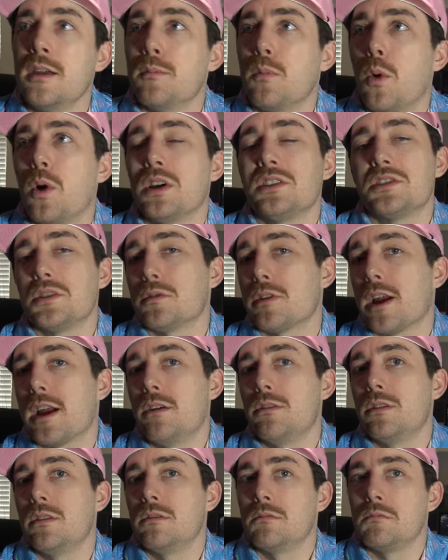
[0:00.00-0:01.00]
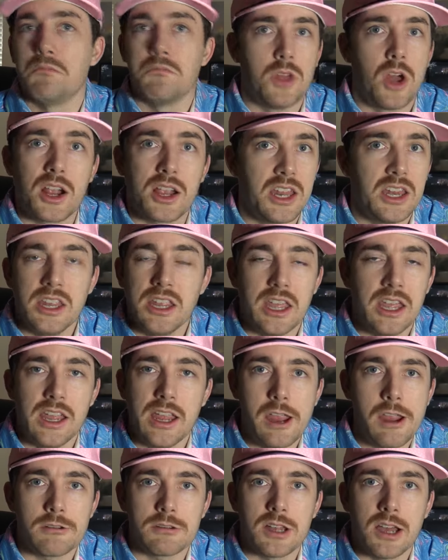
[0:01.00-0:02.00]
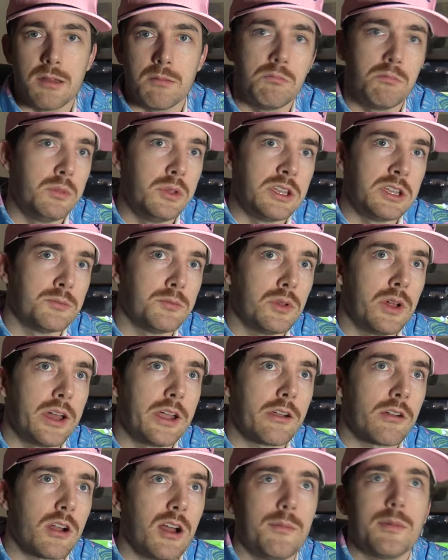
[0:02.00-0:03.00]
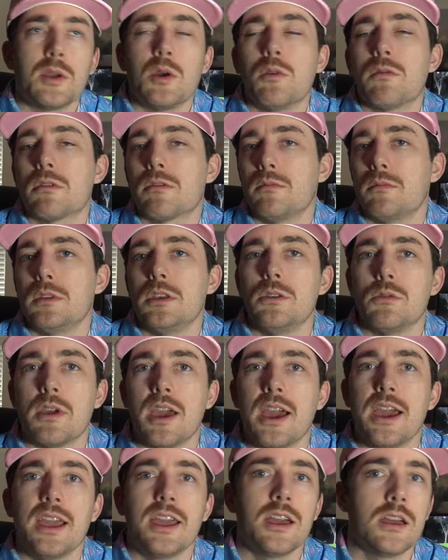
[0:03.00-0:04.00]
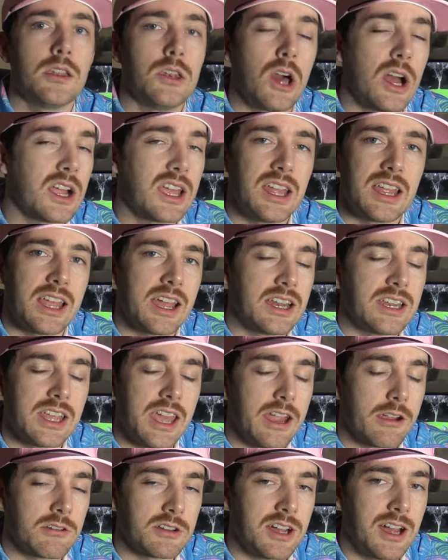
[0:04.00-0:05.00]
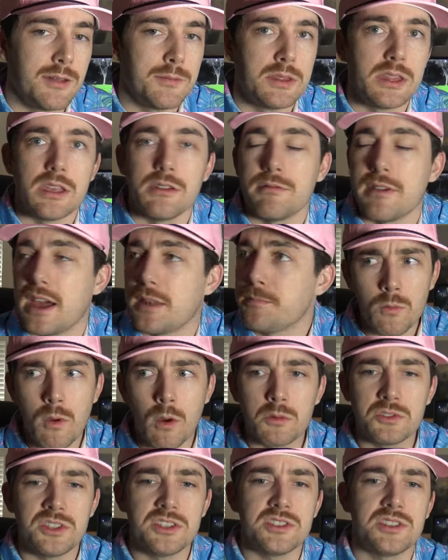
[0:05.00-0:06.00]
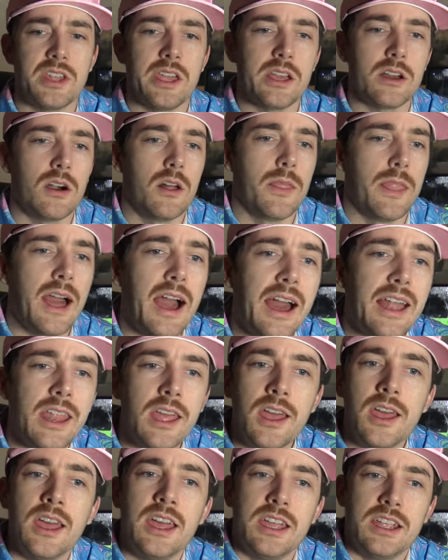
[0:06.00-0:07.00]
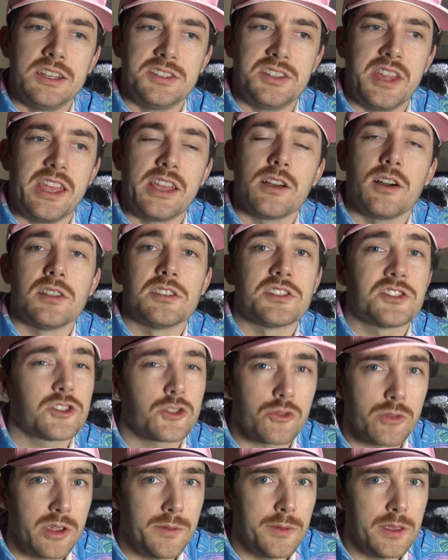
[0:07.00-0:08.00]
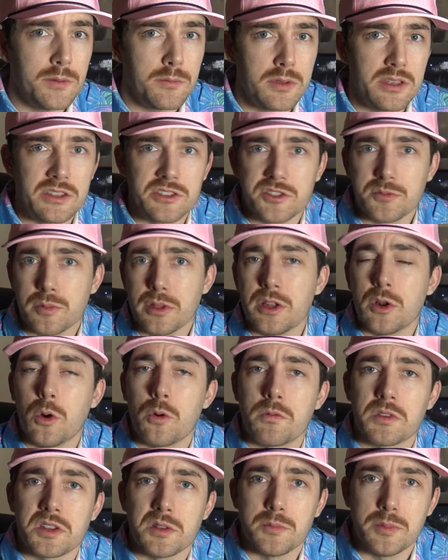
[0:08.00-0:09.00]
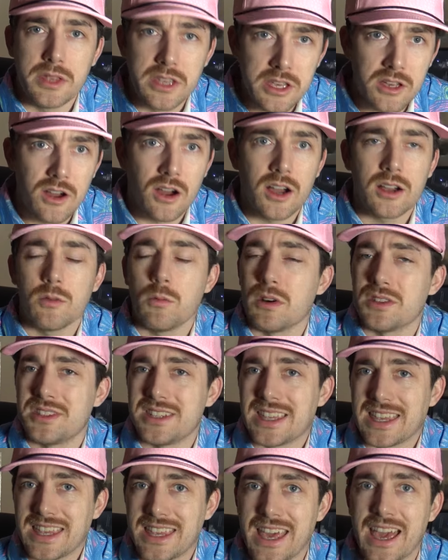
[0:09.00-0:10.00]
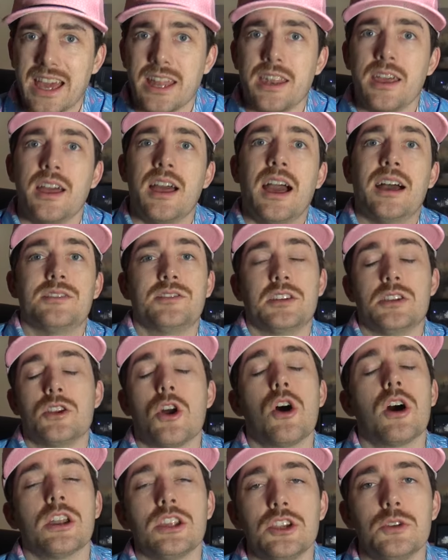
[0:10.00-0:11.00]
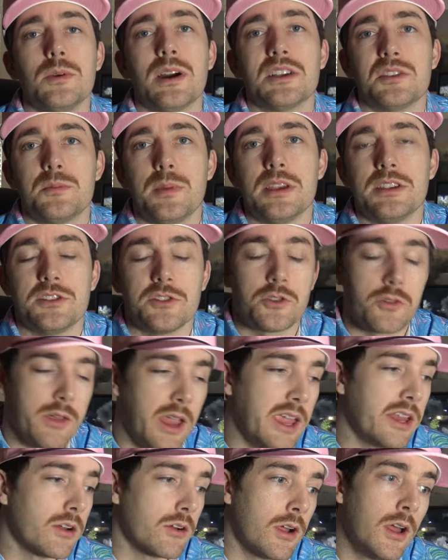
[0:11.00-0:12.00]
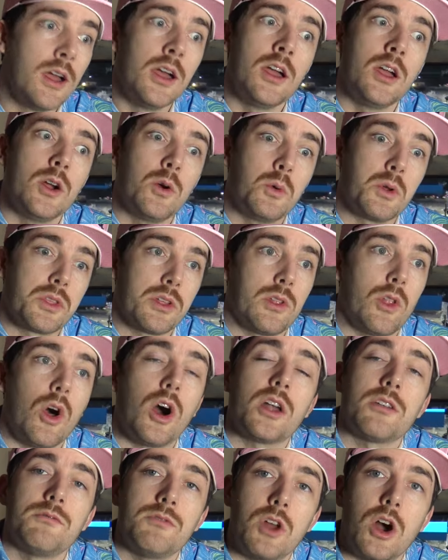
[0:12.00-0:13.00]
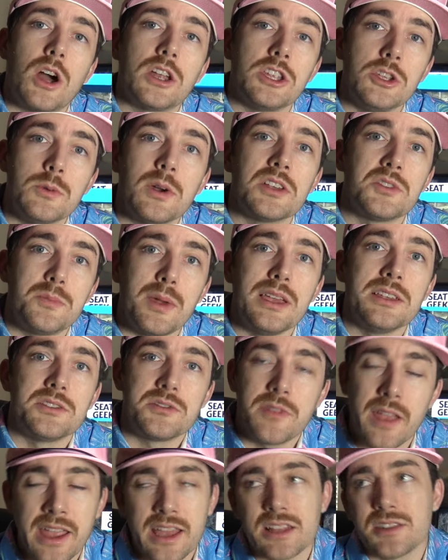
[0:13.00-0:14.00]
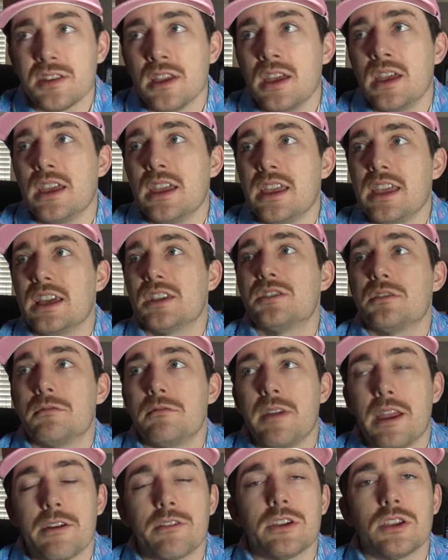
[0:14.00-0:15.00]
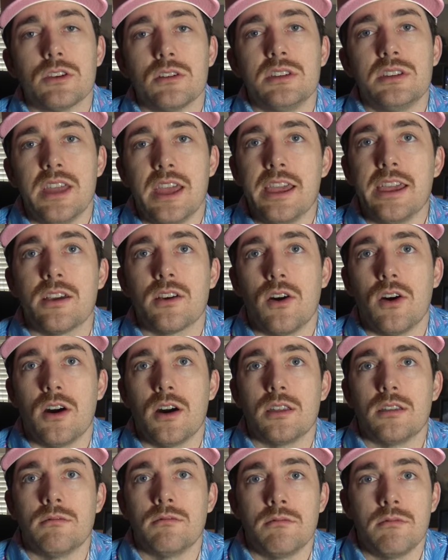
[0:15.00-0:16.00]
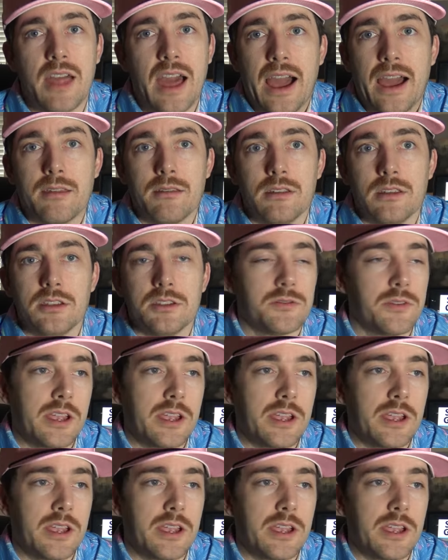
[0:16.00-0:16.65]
points around not getting any airtime, being a player coming over from the UK, not getting any airtime in the event. What was his take on that? His take on the streaming being split over to Peacock. Once again, as a non-US based creator with a lot of non-US based fans, he has a very good take on that. His